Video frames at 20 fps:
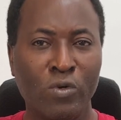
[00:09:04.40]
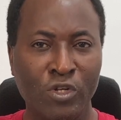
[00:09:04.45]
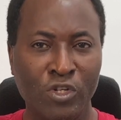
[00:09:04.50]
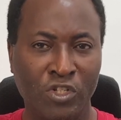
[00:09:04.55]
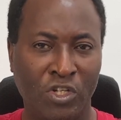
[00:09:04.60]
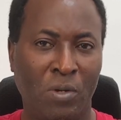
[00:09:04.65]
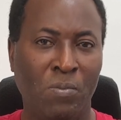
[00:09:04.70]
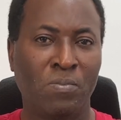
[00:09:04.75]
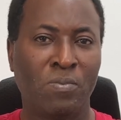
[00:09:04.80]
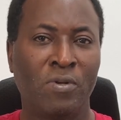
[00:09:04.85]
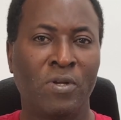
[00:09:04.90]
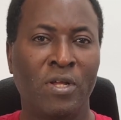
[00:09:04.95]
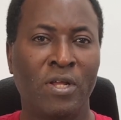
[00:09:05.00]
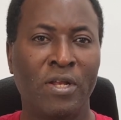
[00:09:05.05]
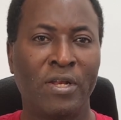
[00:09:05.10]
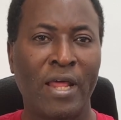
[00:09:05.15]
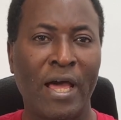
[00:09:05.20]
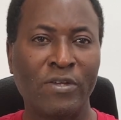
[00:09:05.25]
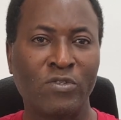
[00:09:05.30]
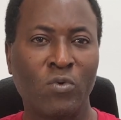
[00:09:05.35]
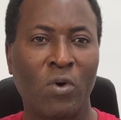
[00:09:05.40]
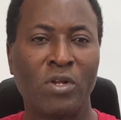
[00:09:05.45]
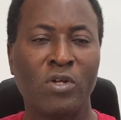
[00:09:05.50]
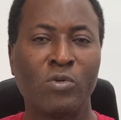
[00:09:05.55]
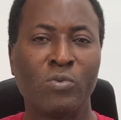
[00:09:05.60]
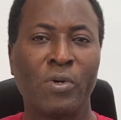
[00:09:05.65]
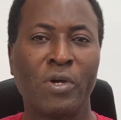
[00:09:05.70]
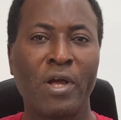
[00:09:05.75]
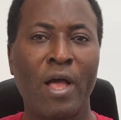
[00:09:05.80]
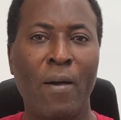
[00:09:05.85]
chip. That's what it
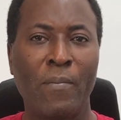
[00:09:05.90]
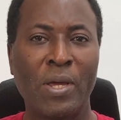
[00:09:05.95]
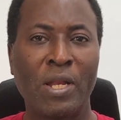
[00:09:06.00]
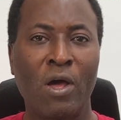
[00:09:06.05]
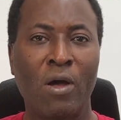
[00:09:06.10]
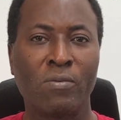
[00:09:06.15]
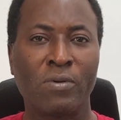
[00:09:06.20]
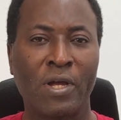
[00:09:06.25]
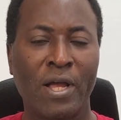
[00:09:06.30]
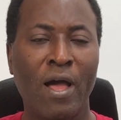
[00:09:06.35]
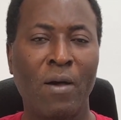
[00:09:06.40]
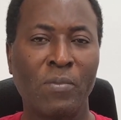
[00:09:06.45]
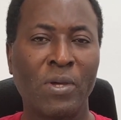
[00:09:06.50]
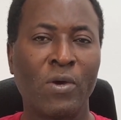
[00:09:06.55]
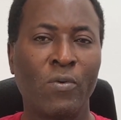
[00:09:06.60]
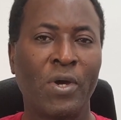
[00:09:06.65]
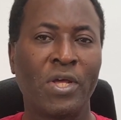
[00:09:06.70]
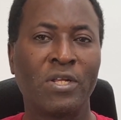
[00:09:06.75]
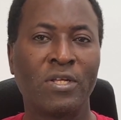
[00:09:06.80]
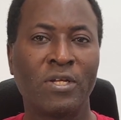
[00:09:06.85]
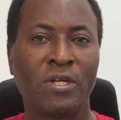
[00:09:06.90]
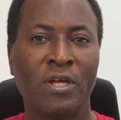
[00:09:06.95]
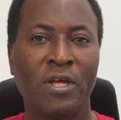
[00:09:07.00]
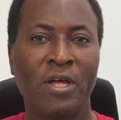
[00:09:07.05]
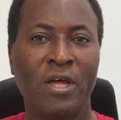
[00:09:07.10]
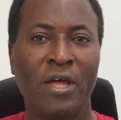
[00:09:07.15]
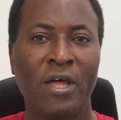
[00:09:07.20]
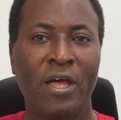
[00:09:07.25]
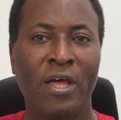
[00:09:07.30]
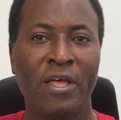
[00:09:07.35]
will be coming with.
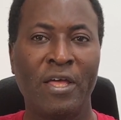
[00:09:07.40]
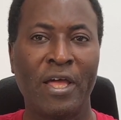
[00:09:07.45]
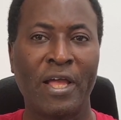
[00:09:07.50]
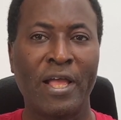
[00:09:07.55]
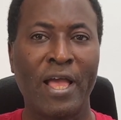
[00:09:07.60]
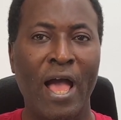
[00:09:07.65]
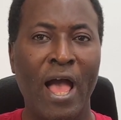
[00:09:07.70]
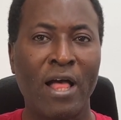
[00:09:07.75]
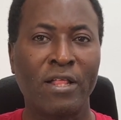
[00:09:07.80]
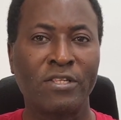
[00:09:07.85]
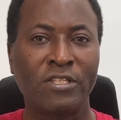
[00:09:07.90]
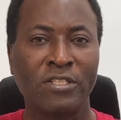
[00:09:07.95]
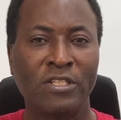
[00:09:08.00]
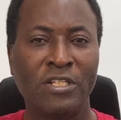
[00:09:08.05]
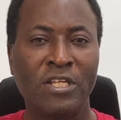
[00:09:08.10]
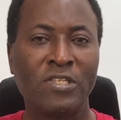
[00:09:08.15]
It got the